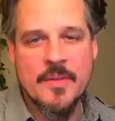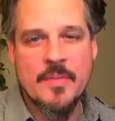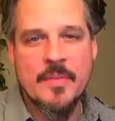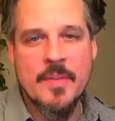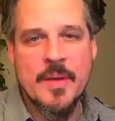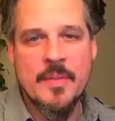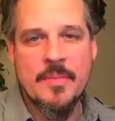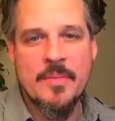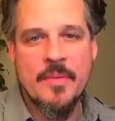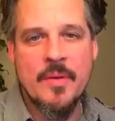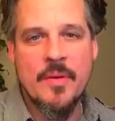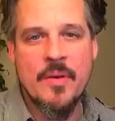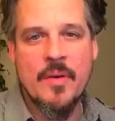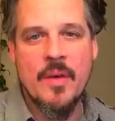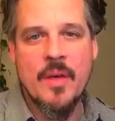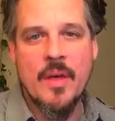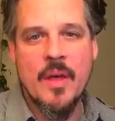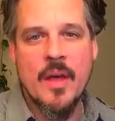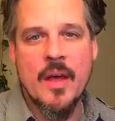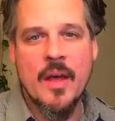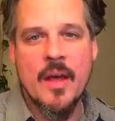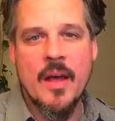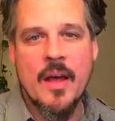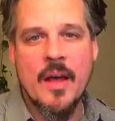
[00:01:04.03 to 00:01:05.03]
with people
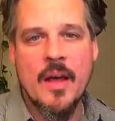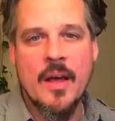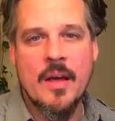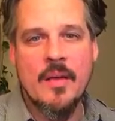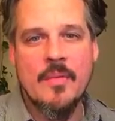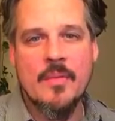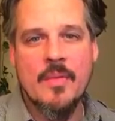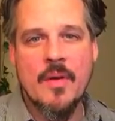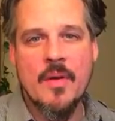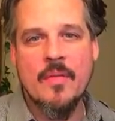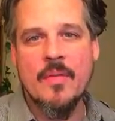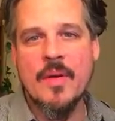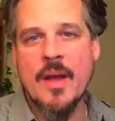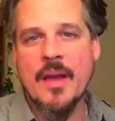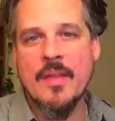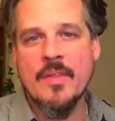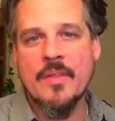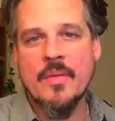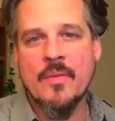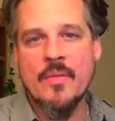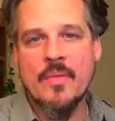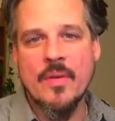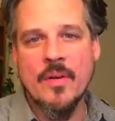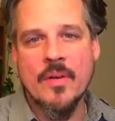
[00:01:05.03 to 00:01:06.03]
around
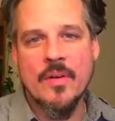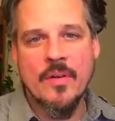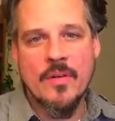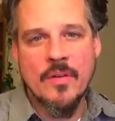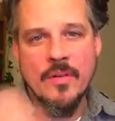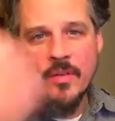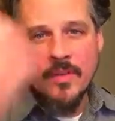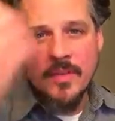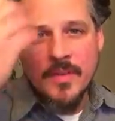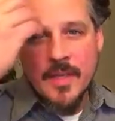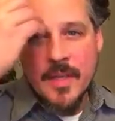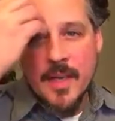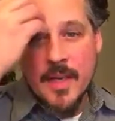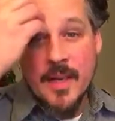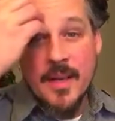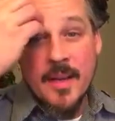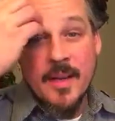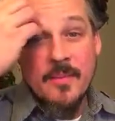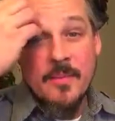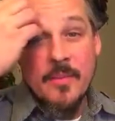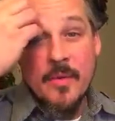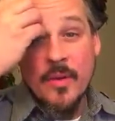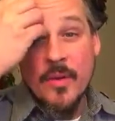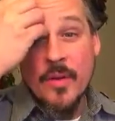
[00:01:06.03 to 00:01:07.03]
the world
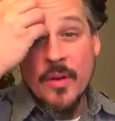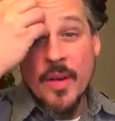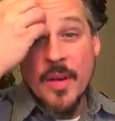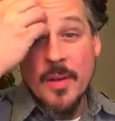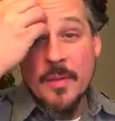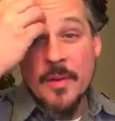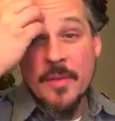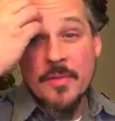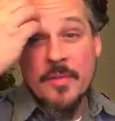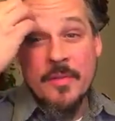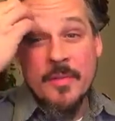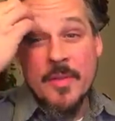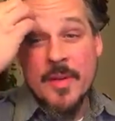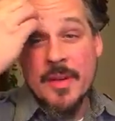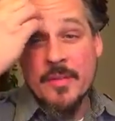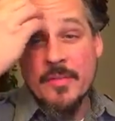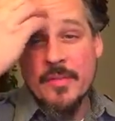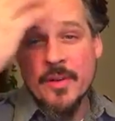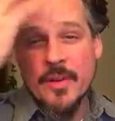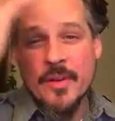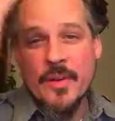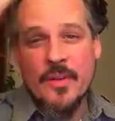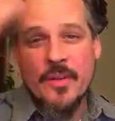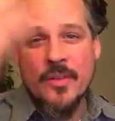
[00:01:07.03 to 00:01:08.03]
or coming from a
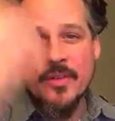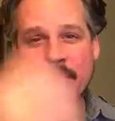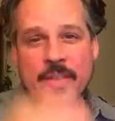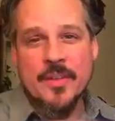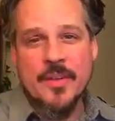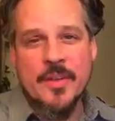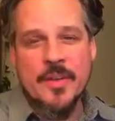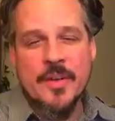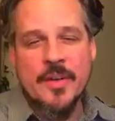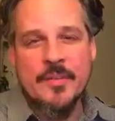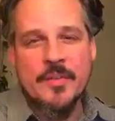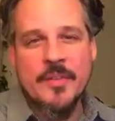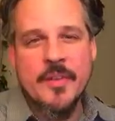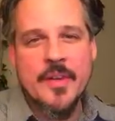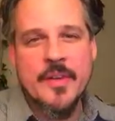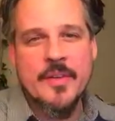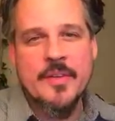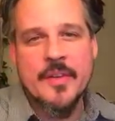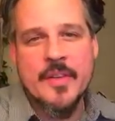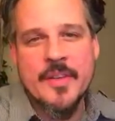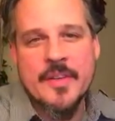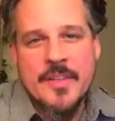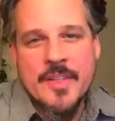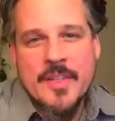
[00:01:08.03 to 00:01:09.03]
different culture or a different
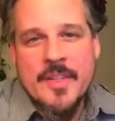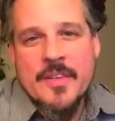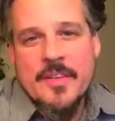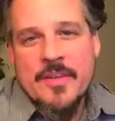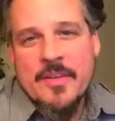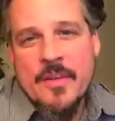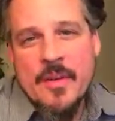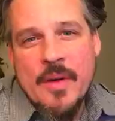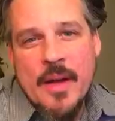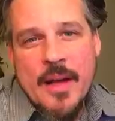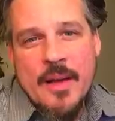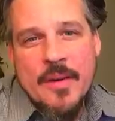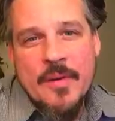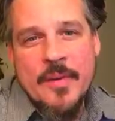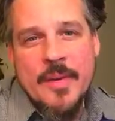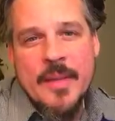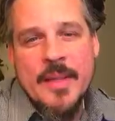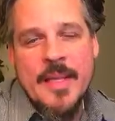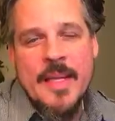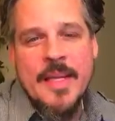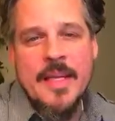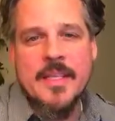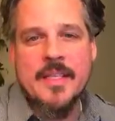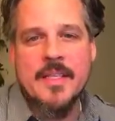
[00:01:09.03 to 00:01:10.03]
country because you don't know how to
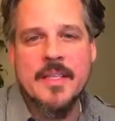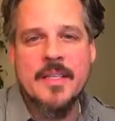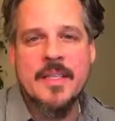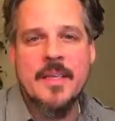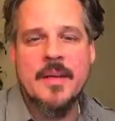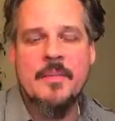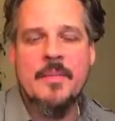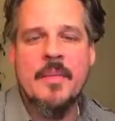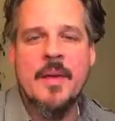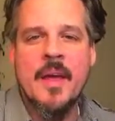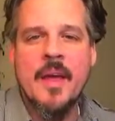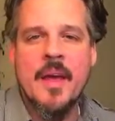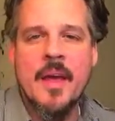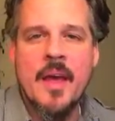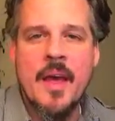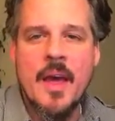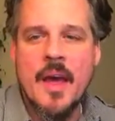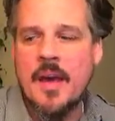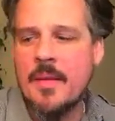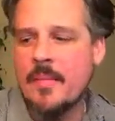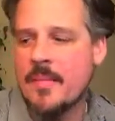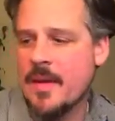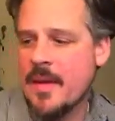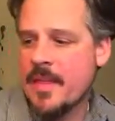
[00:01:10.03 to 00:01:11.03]
relate to them.
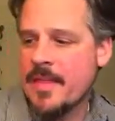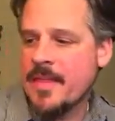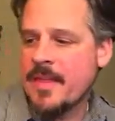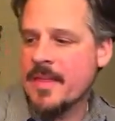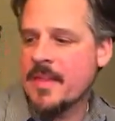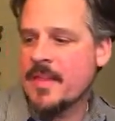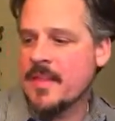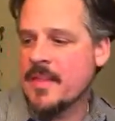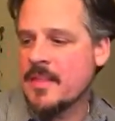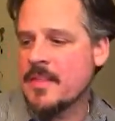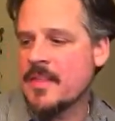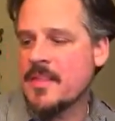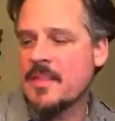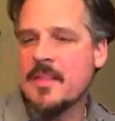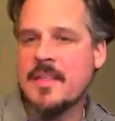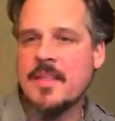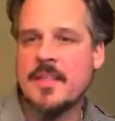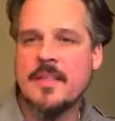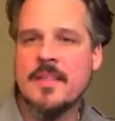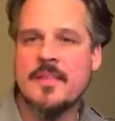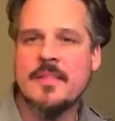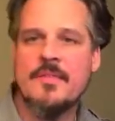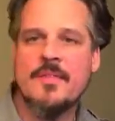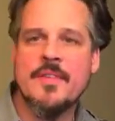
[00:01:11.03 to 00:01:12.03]
But I think
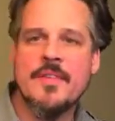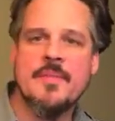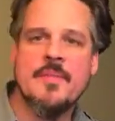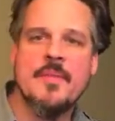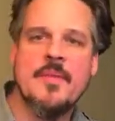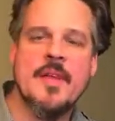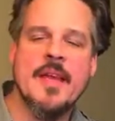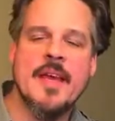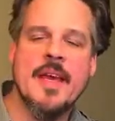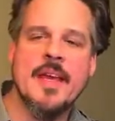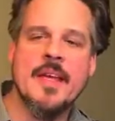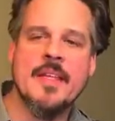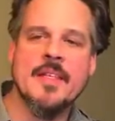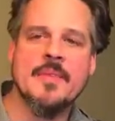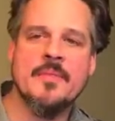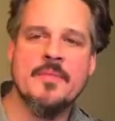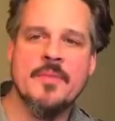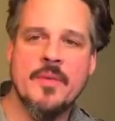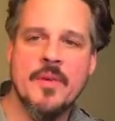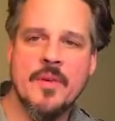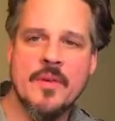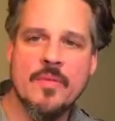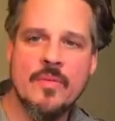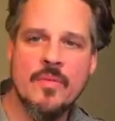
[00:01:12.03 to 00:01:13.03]
this Invisible Hands
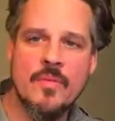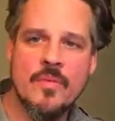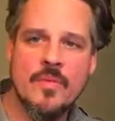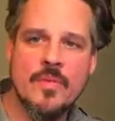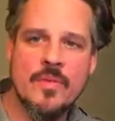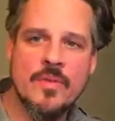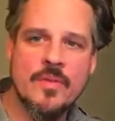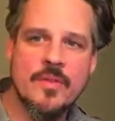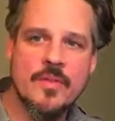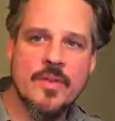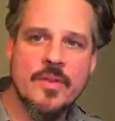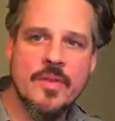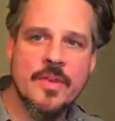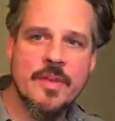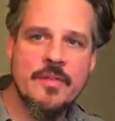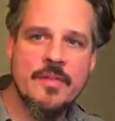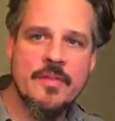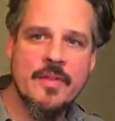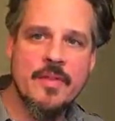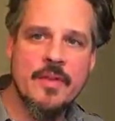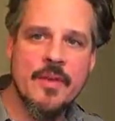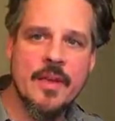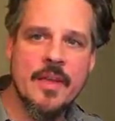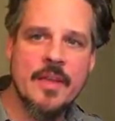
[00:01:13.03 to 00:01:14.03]
book will sort of give
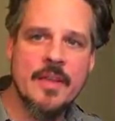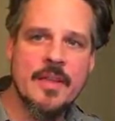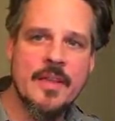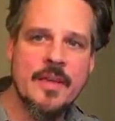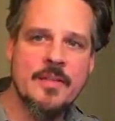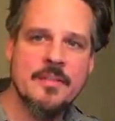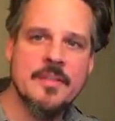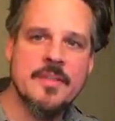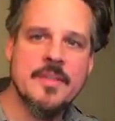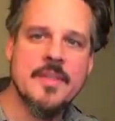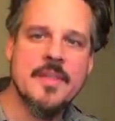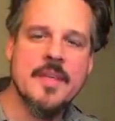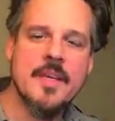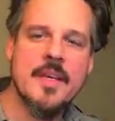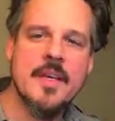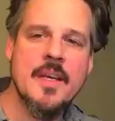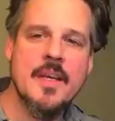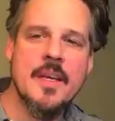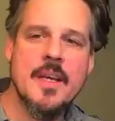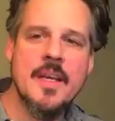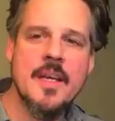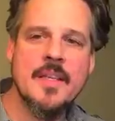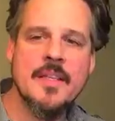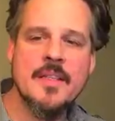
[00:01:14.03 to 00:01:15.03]
you a glimpse
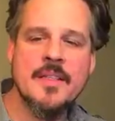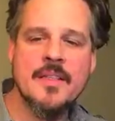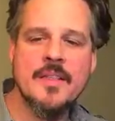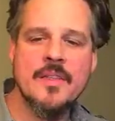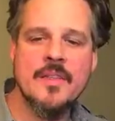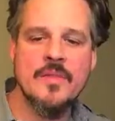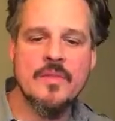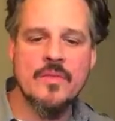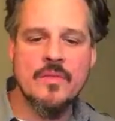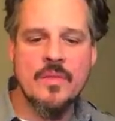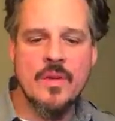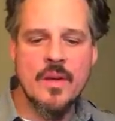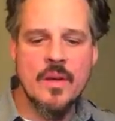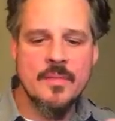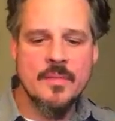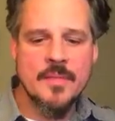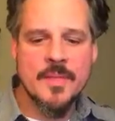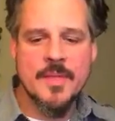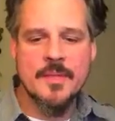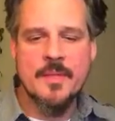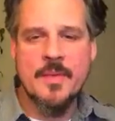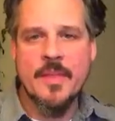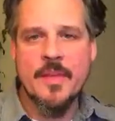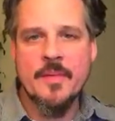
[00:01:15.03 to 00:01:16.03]
into
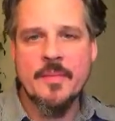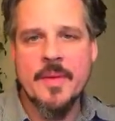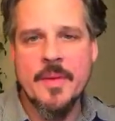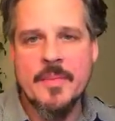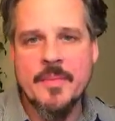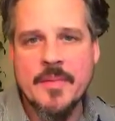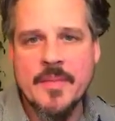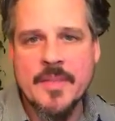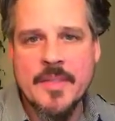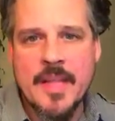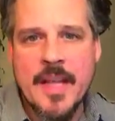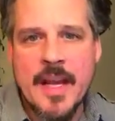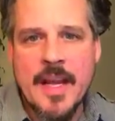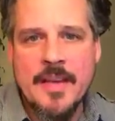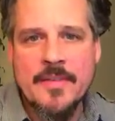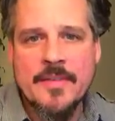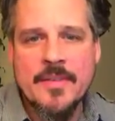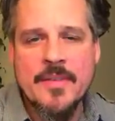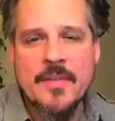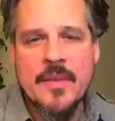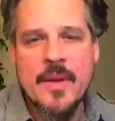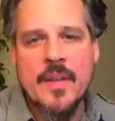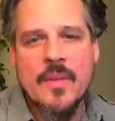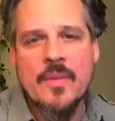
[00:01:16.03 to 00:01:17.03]
some other people's
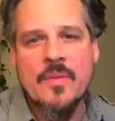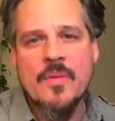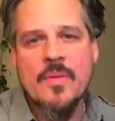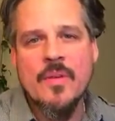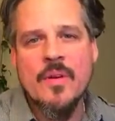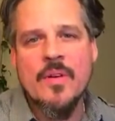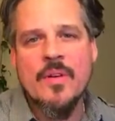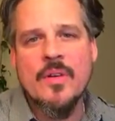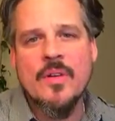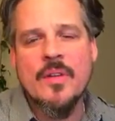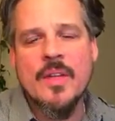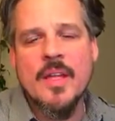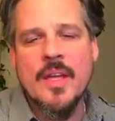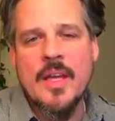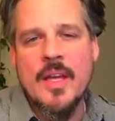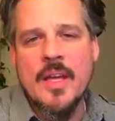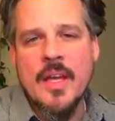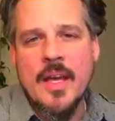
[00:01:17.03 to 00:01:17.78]
lives around the world